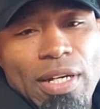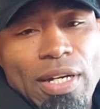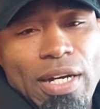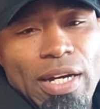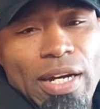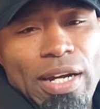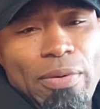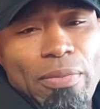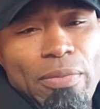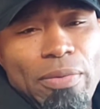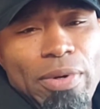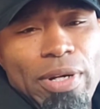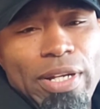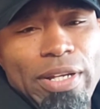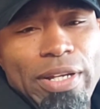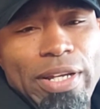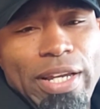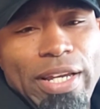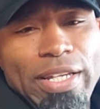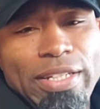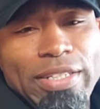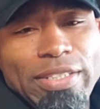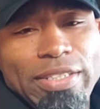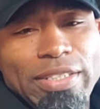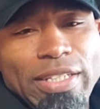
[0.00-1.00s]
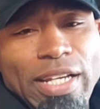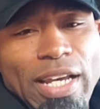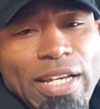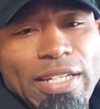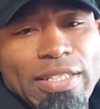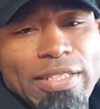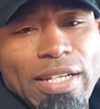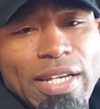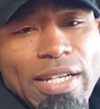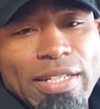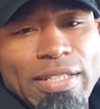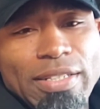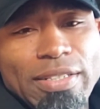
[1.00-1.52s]
I went ahead and
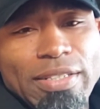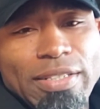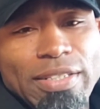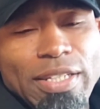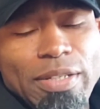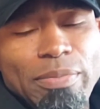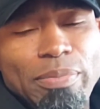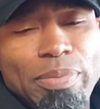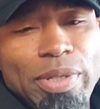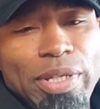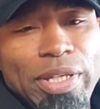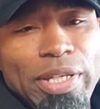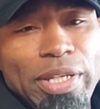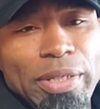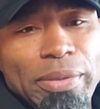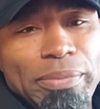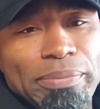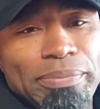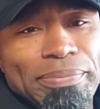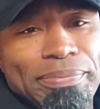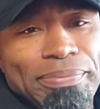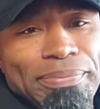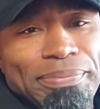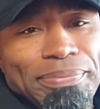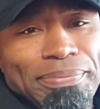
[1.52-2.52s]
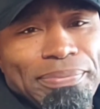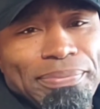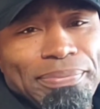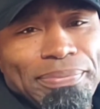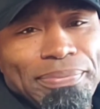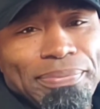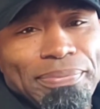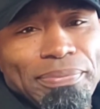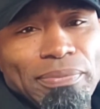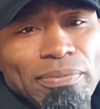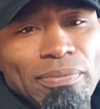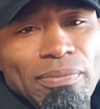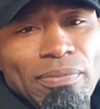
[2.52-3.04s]
changed that to CPM.
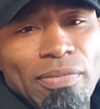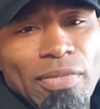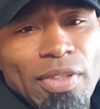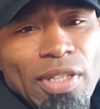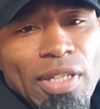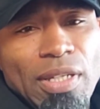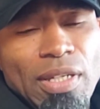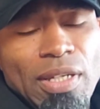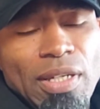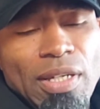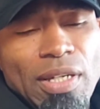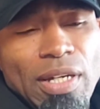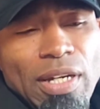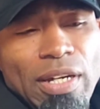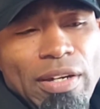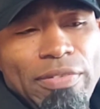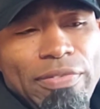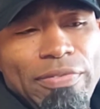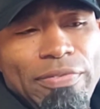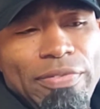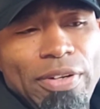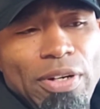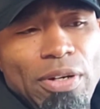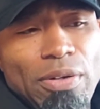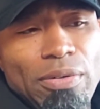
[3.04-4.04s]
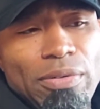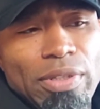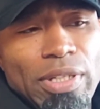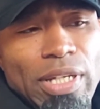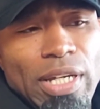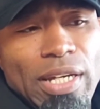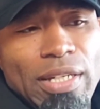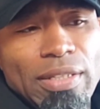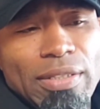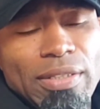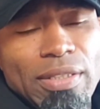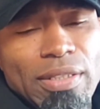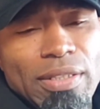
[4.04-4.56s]
I felt
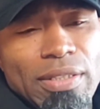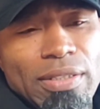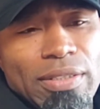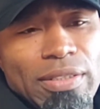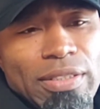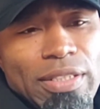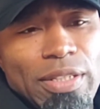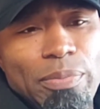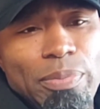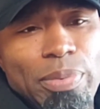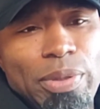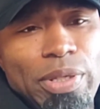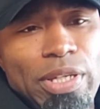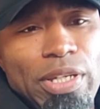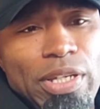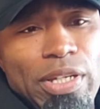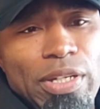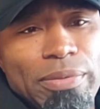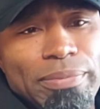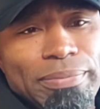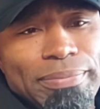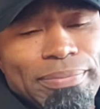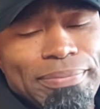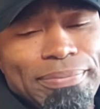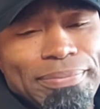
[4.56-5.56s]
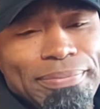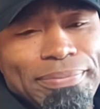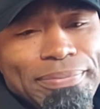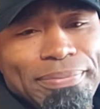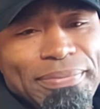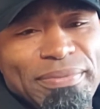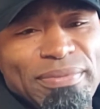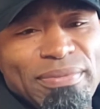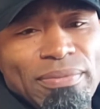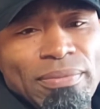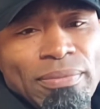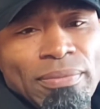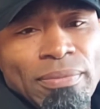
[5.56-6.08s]
that CPM
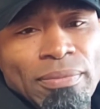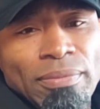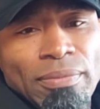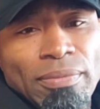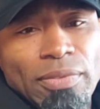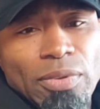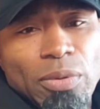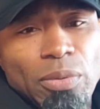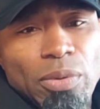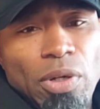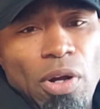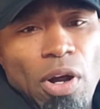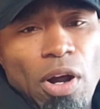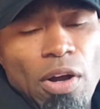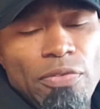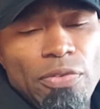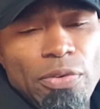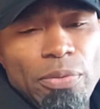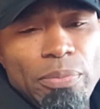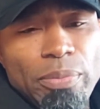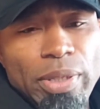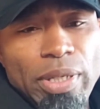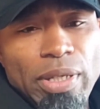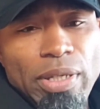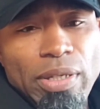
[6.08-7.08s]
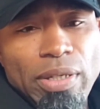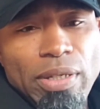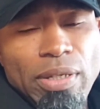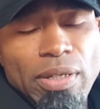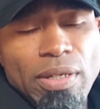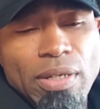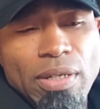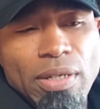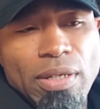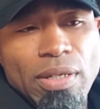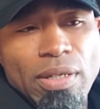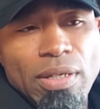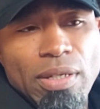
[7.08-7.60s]
would offer me
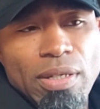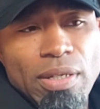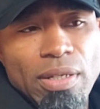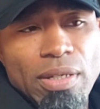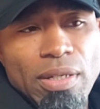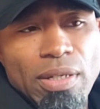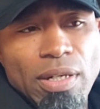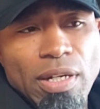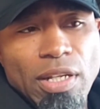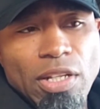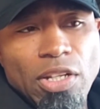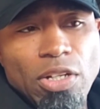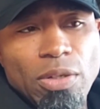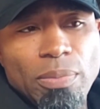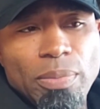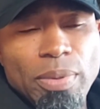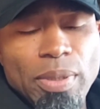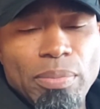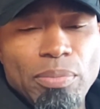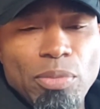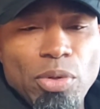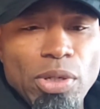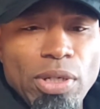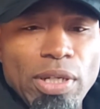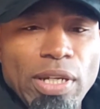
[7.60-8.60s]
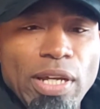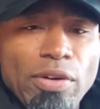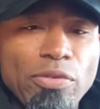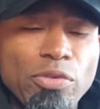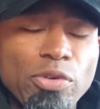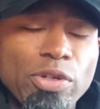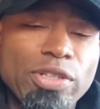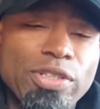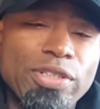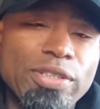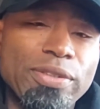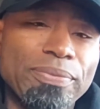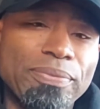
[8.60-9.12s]
a little bit more
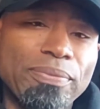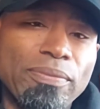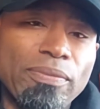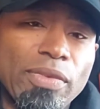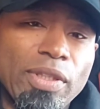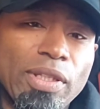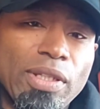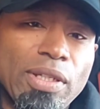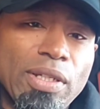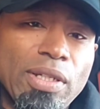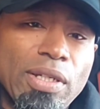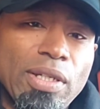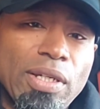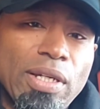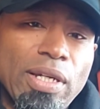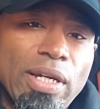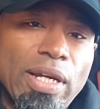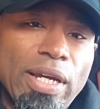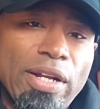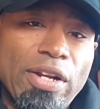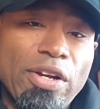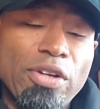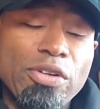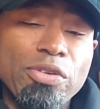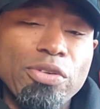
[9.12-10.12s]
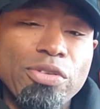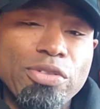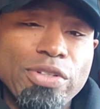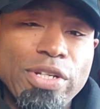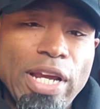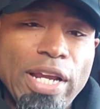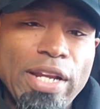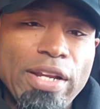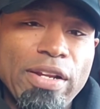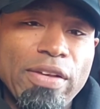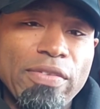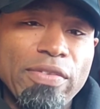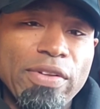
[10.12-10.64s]
leverage and
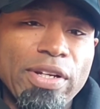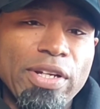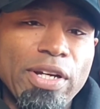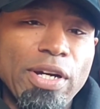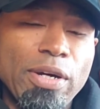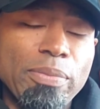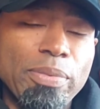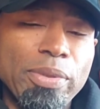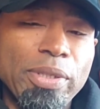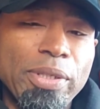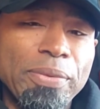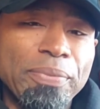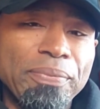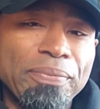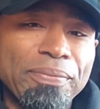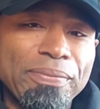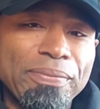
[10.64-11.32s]
understanding of the company.